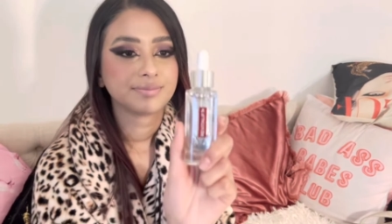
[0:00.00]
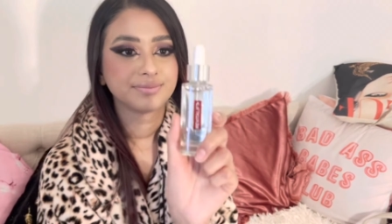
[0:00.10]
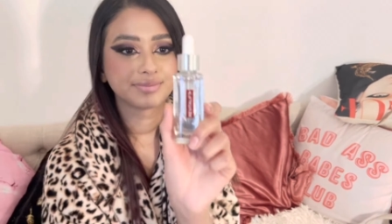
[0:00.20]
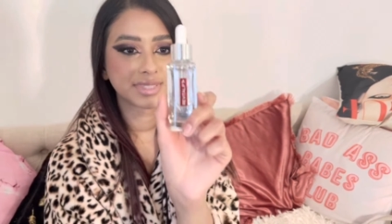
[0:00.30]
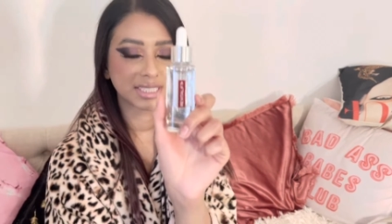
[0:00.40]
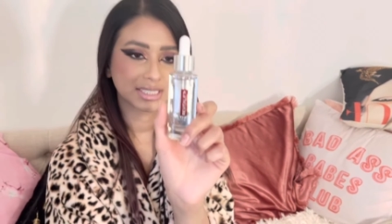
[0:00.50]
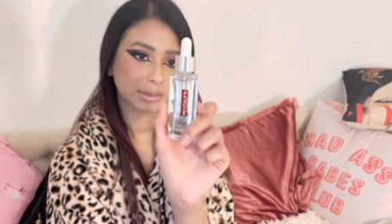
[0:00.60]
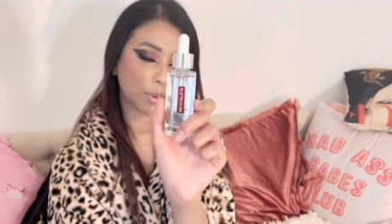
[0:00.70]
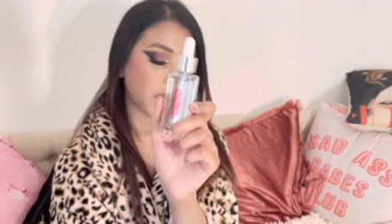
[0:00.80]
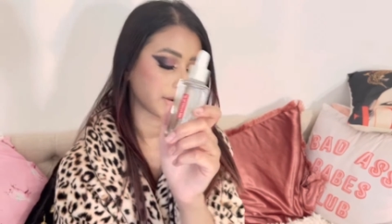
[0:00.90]
this is a
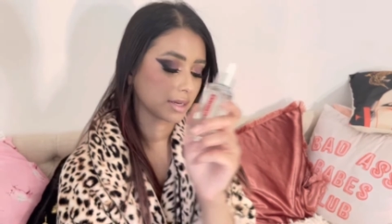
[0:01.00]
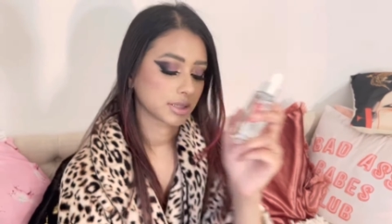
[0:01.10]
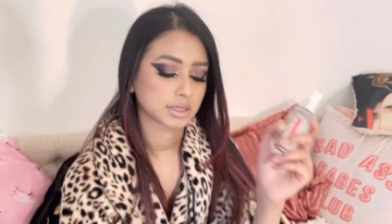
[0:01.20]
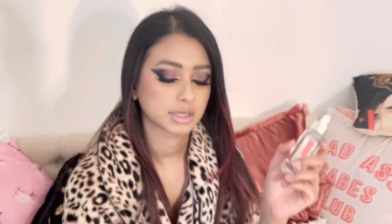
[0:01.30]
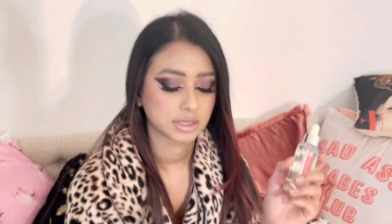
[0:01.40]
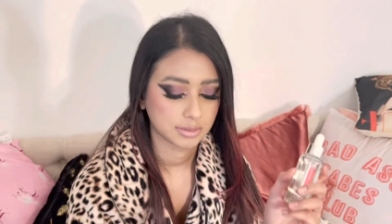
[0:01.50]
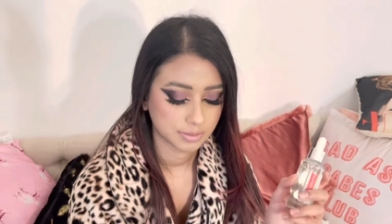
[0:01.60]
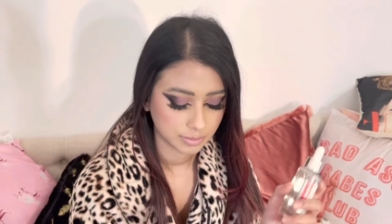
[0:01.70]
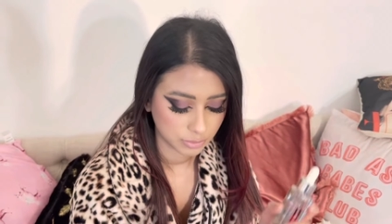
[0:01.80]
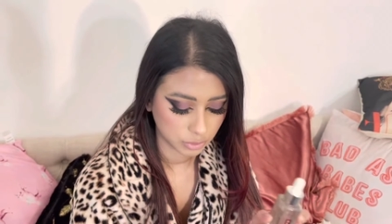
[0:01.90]
product.
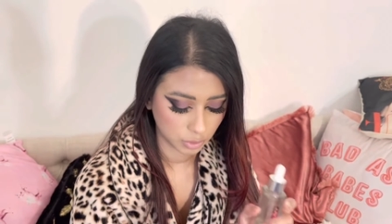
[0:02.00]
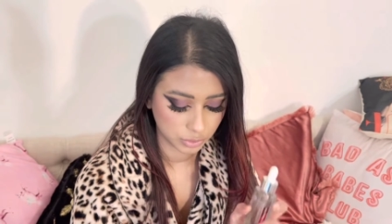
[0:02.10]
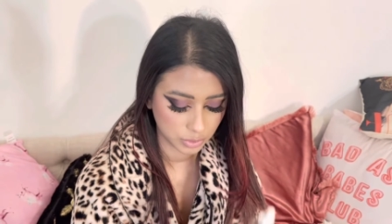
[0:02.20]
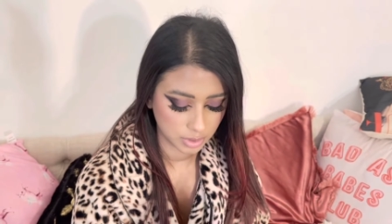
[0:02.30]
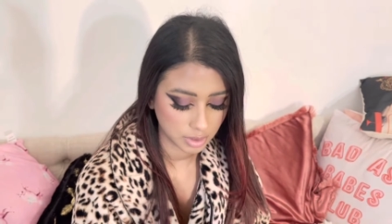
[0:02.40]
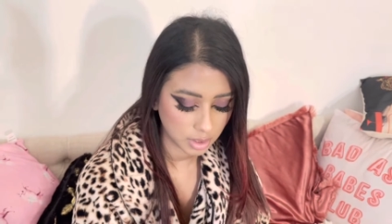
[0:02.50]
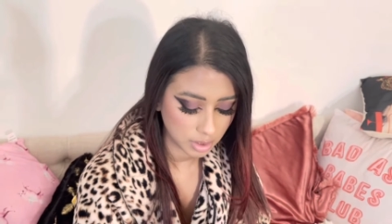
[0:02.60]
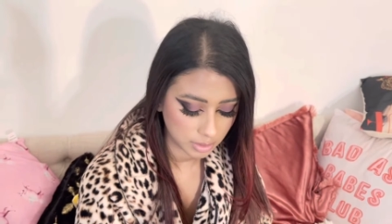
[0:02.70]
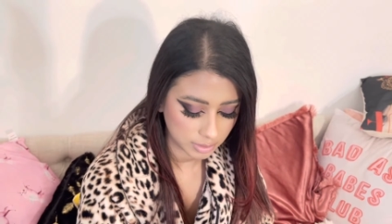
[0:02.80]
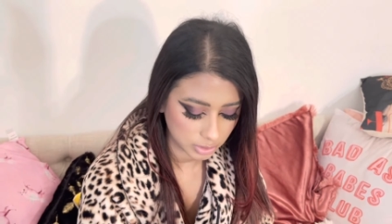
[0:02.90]
Those were
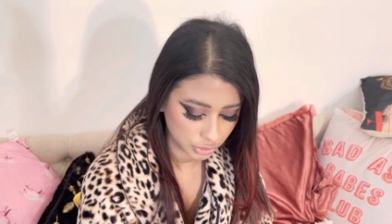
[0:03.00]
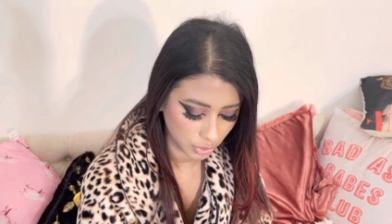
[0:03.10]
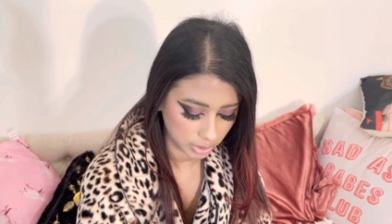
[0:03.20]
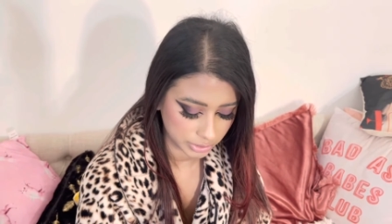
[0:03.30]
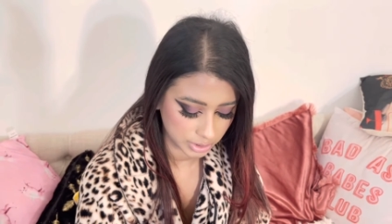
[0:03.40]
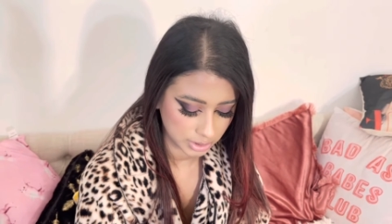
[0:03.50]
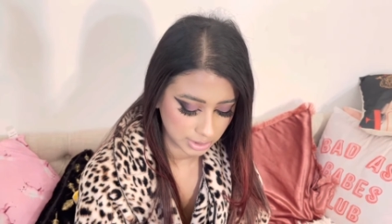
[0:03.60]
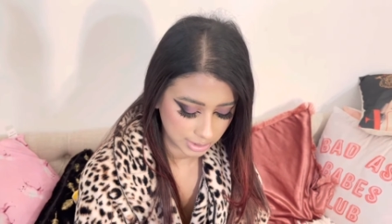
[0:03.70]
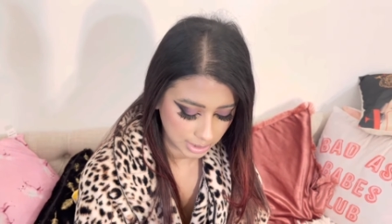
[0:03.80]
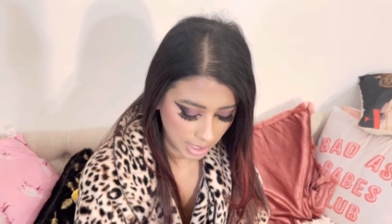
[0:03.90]
the
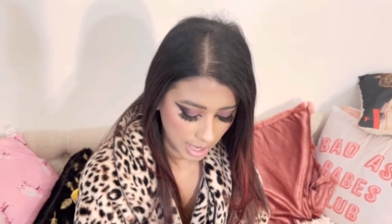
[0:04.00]
instructions,